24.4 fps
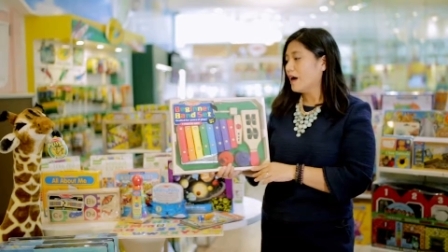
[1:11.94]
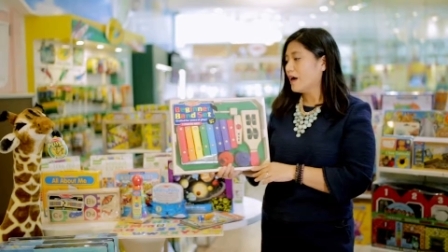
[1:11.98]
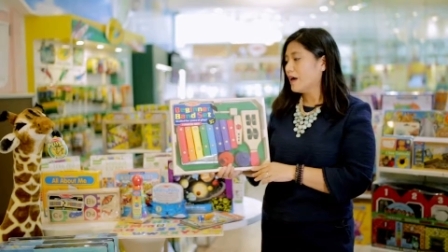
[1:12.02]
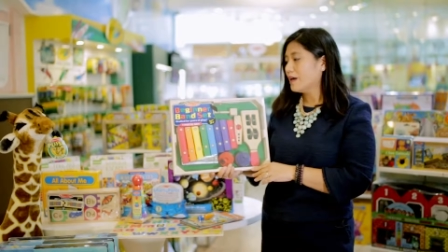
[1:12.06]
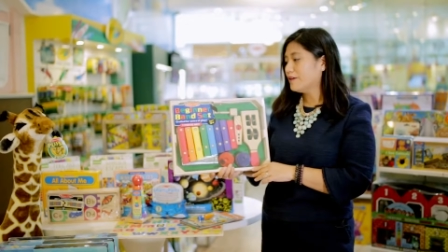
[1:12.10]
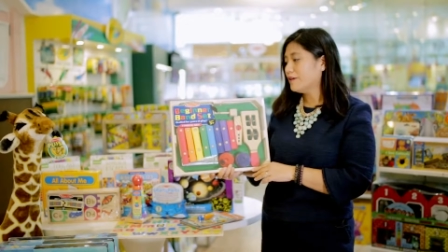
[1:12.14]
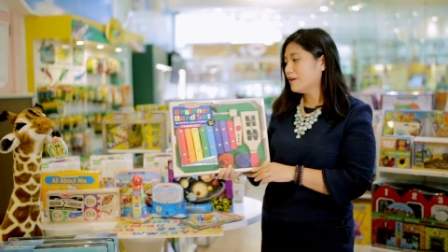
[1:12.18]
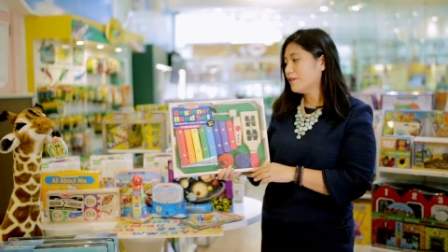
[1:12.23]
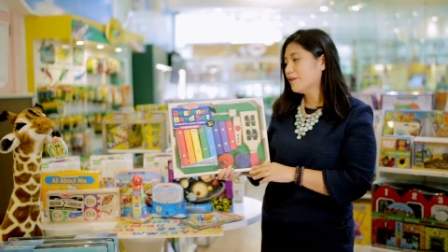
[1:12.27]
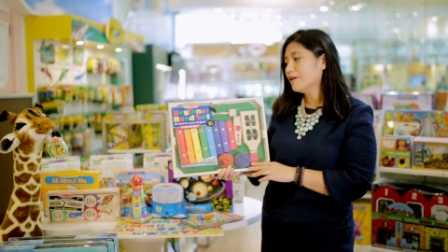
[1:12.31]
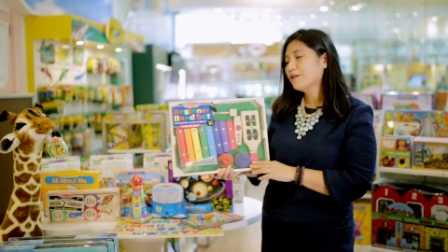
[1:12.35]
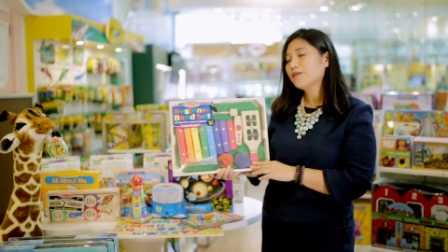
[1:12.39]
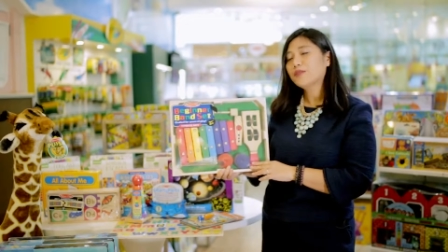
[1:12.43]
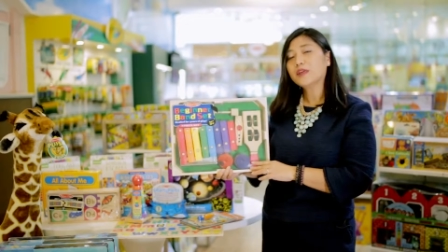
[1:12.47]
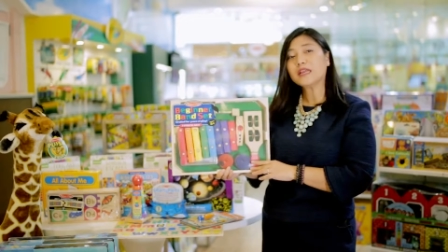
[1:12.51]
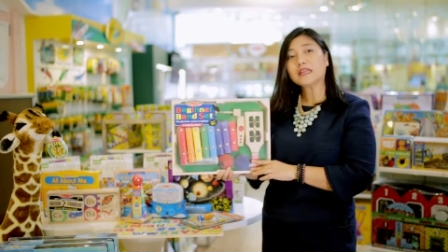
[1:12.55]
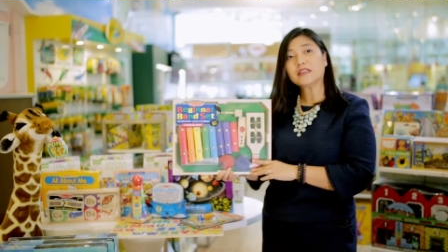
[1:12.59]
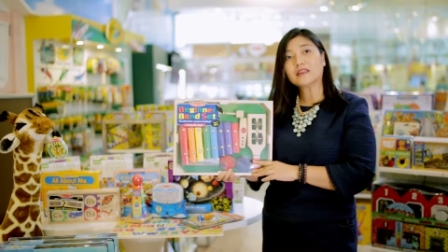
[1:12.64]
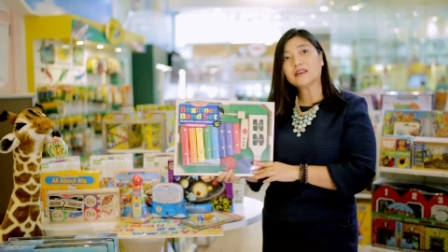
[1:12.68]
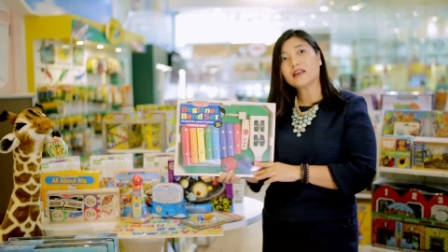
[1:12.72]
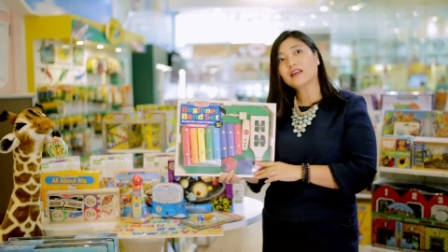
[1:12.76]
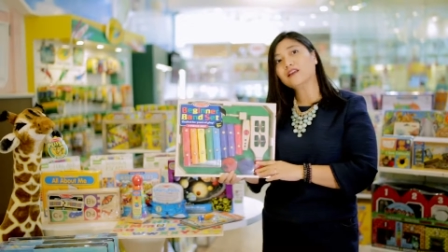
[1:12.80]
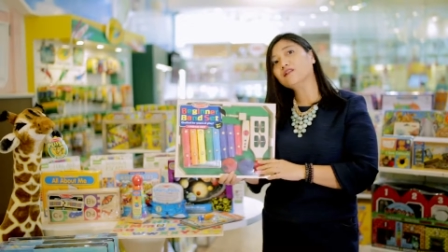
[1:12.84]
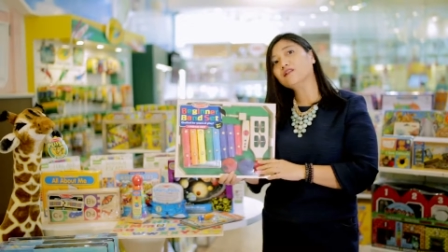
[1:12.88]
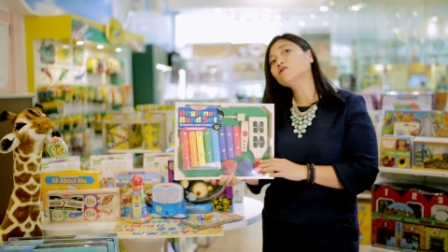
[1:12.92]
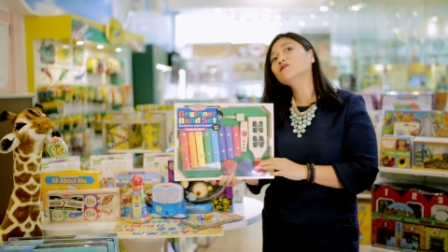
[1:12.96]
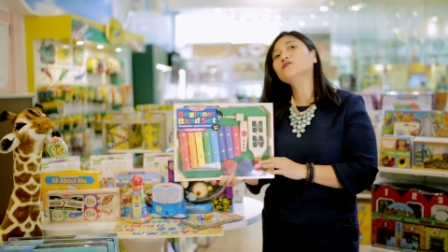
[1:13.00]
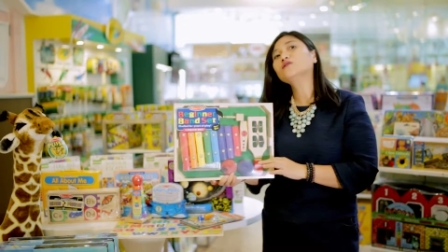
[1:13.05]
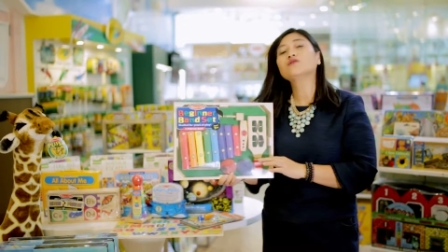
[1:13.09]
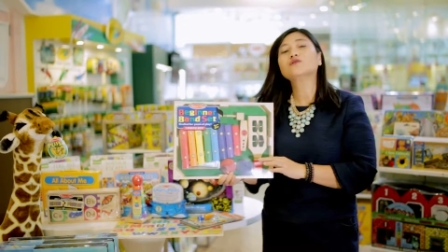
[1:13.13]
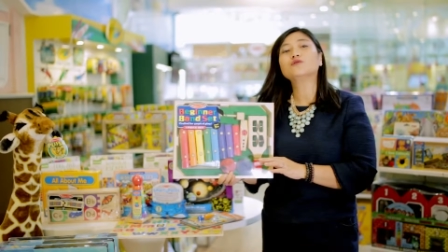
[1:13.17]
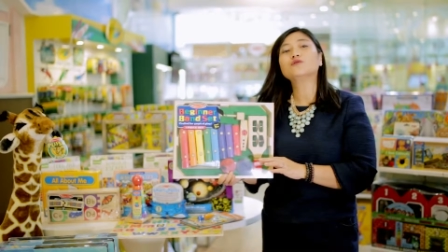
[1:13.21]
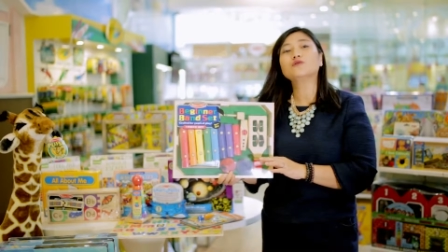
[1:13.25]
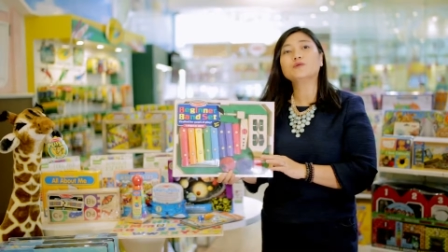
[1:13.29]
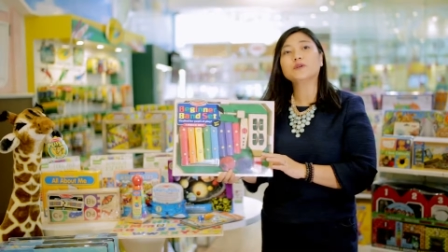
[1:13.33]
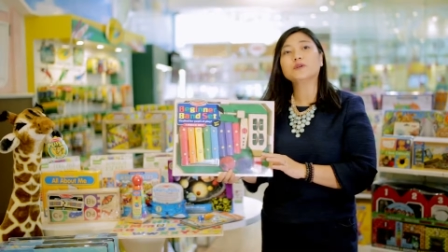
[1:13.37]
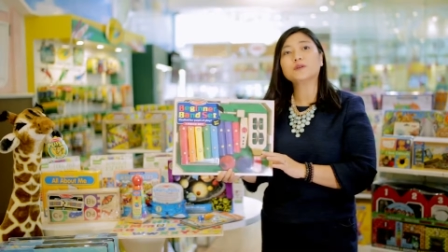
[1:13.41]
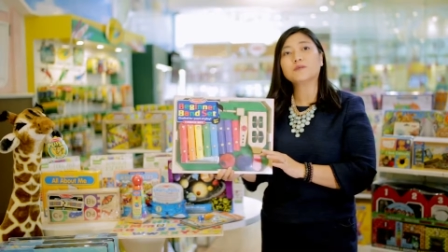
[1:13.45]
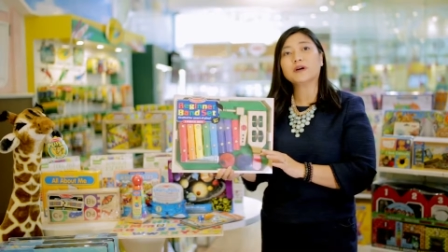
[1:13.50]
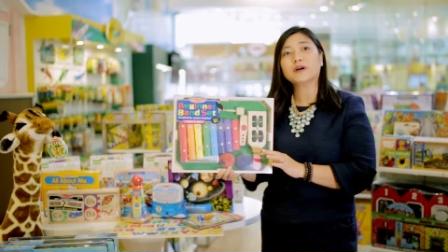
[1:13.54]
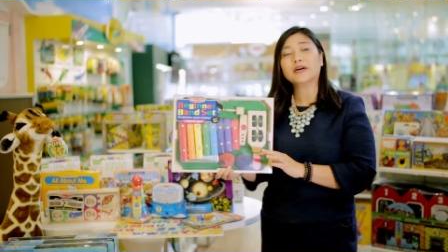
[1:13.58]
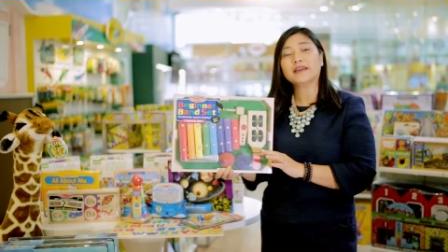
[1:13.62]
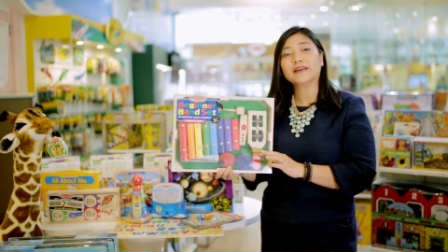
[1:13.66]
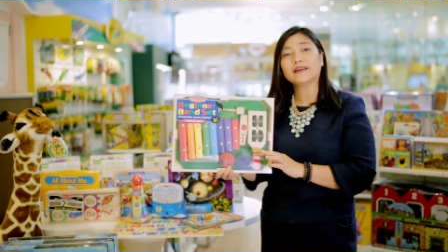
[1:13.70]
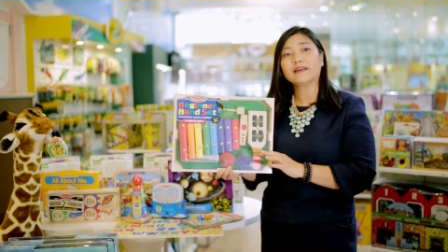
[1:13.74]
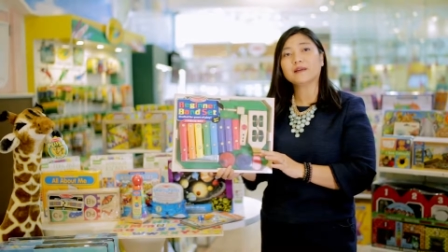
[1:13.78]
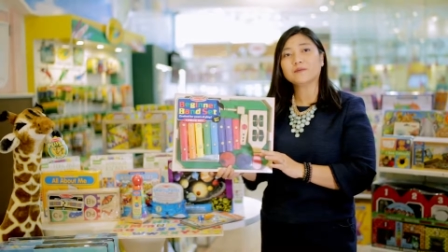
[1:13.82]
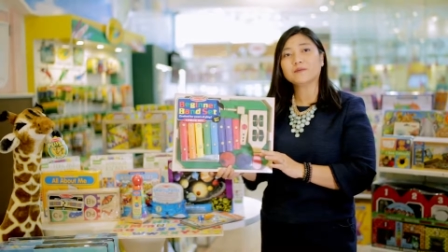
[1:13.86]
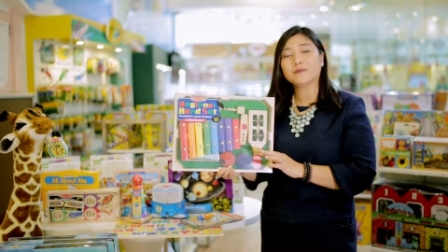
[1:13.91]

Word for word: Another thing that I used to do with my,